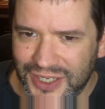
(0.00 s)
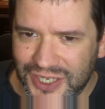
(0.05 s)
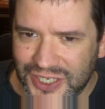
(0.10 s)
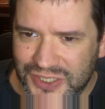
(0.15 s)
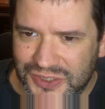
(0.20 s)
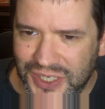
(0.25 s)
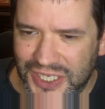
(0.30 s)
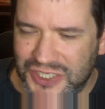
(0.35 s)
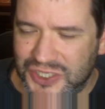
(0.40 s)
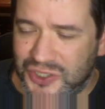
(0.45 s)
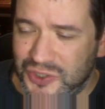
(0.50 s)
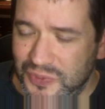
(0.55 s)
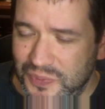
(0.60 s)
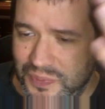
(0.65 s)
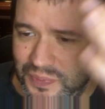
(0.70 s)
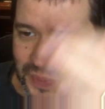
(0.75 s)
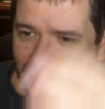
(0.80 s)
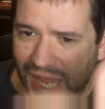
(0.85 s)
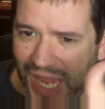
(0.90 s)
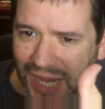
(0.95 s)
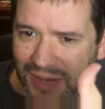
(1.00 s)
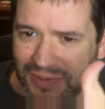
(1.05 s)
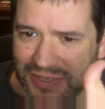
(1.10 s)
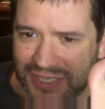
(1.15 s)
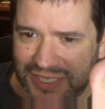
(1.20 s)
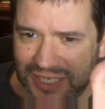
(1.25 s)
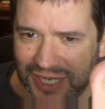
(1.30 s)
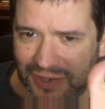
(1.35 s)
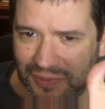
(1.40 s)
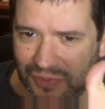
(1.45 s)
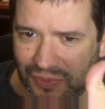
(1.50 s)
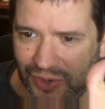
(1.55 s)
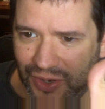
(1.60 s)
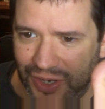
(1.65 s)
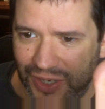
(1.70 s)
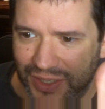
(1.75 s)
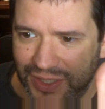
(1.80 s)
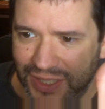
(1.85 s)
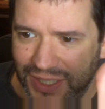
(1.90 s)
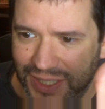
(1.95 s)
so as to maim
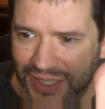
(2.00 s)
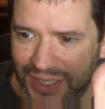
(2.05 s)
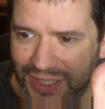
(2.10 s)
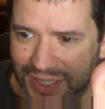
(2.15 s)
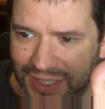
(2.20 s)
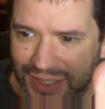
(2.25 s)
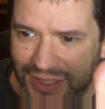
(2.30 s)
someone